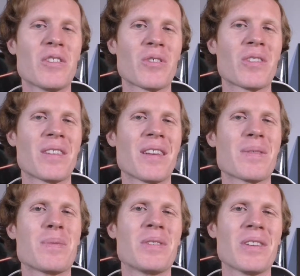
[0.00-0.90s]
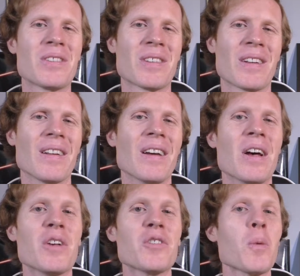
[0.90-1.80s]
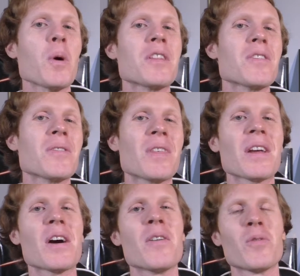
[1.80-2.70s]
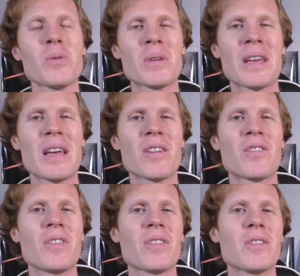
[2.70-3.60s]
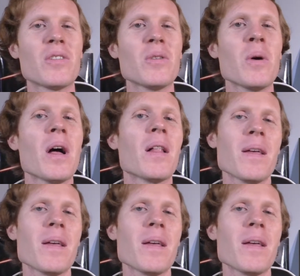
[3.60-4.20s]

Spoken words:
interesting position. So what did you think of Luke Cage Season 2?